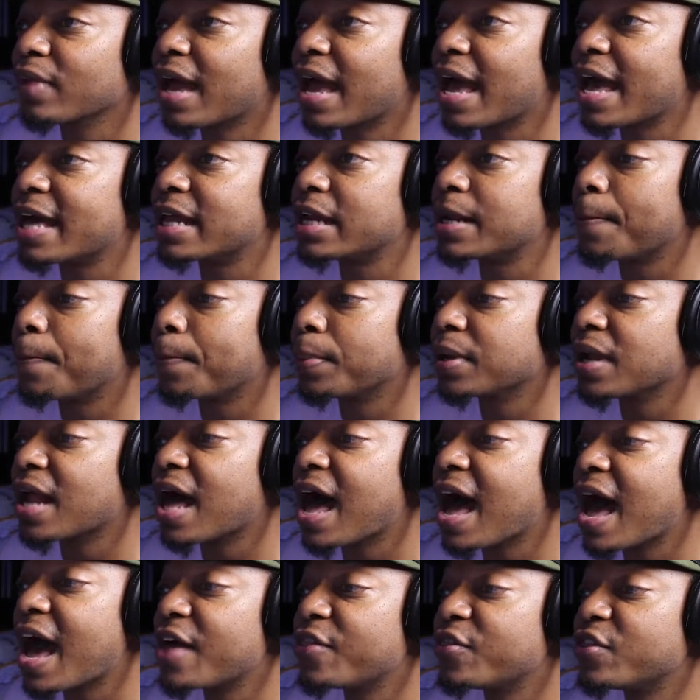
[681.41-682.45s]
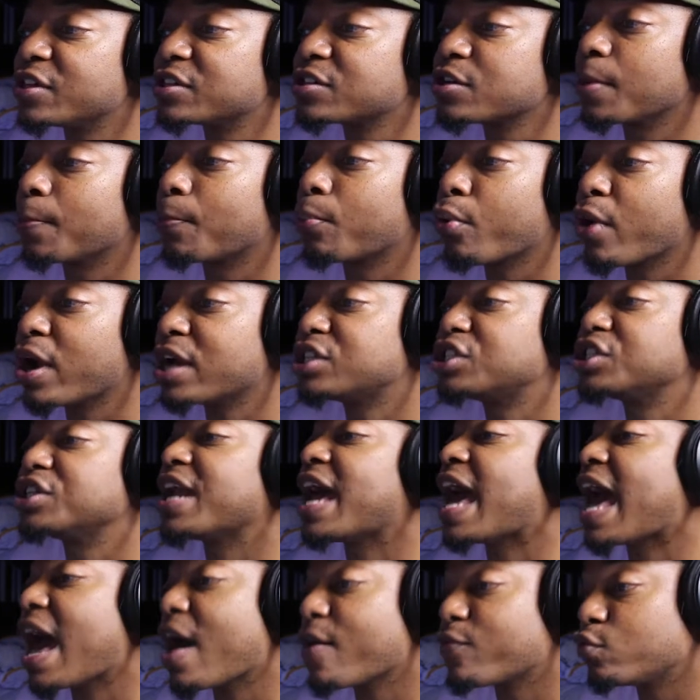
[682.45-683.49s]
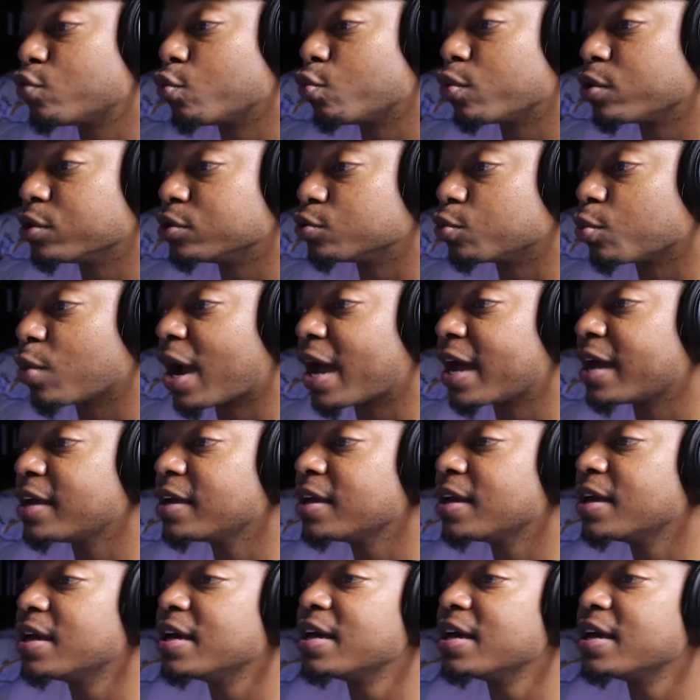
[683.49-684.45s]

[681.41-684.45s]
apply this compression afterwards, right?